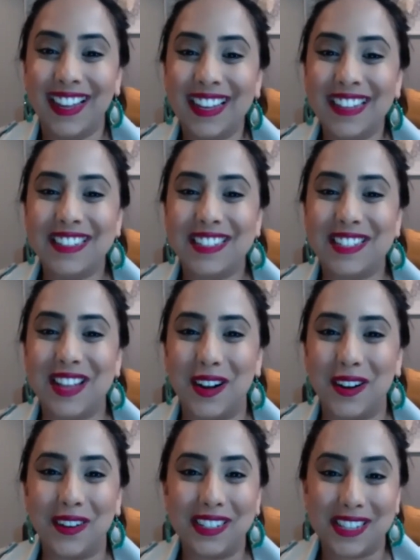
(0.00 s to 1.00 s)

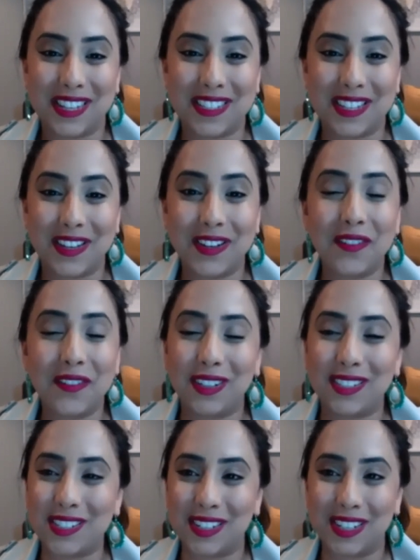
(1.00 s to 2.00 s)
So it's, it's a
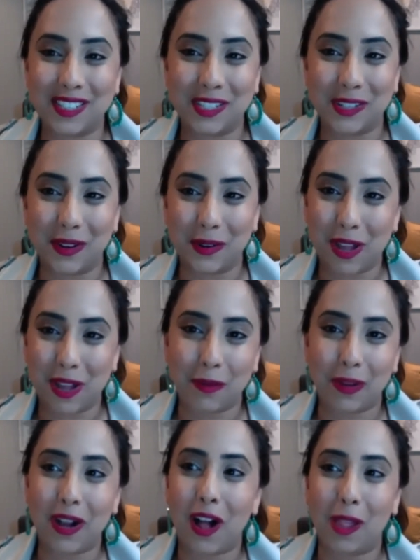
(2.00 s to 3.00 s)
universal issue, and whether we
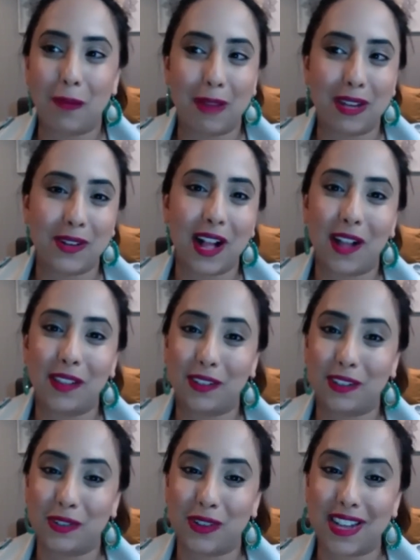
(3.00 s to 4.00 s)
call it mental health or
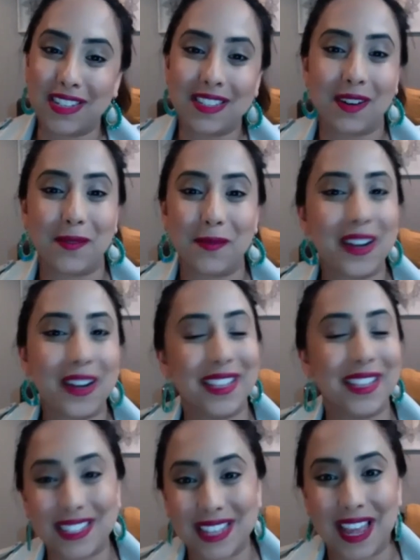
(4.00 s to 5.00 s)
stress, they're one and the
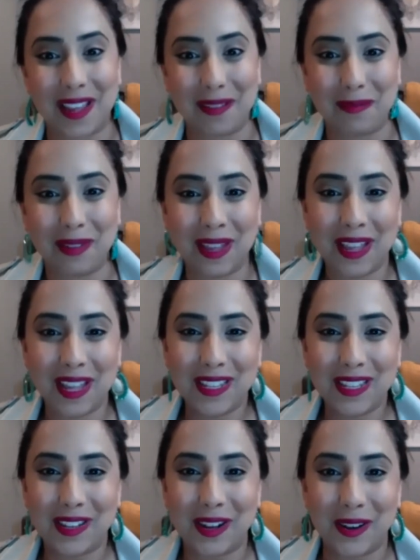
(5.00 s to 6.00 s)
same.
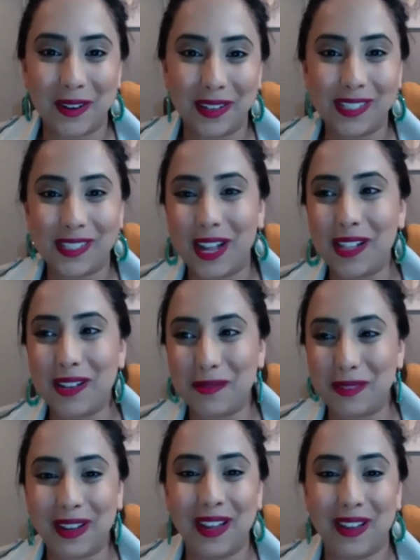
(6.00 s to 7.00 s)
So inshallah,
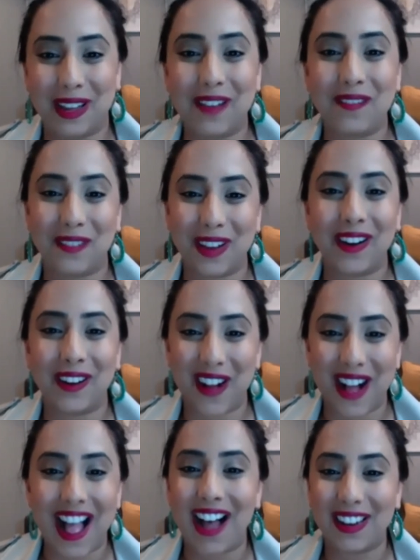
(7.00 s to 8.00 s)
we can figure
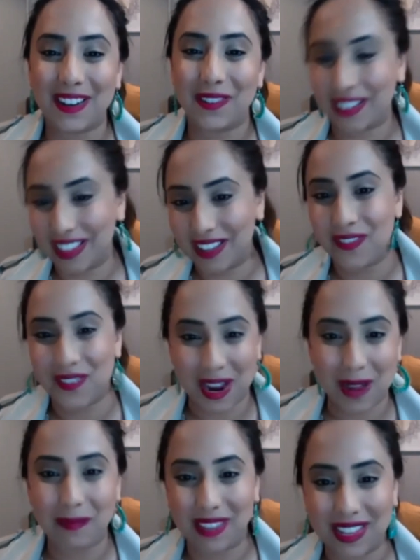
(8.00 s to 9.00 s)
out how to really
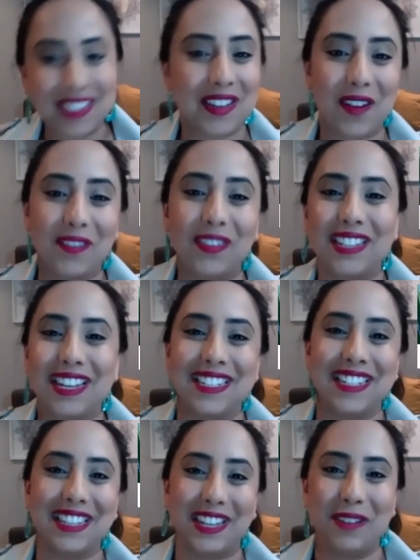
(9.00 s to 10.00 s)
frame this conversation
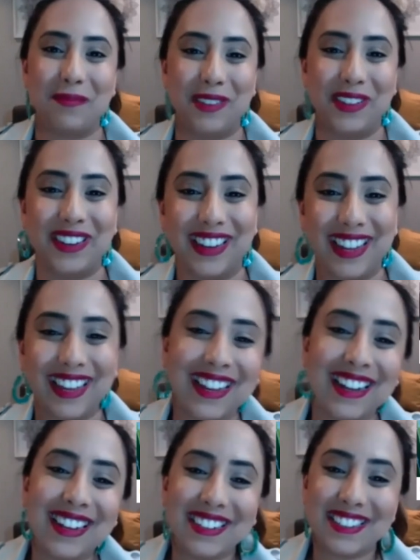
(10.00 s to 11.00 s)
in the community
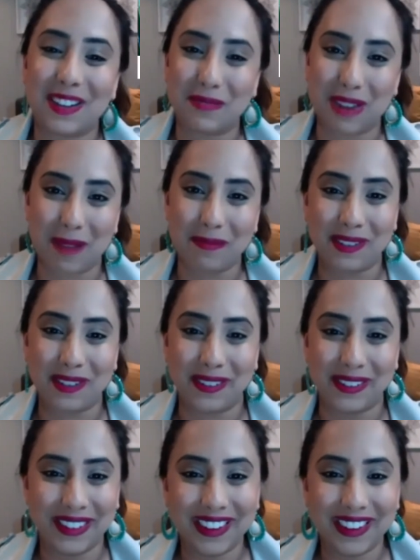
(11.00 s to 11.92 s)
sometime soon.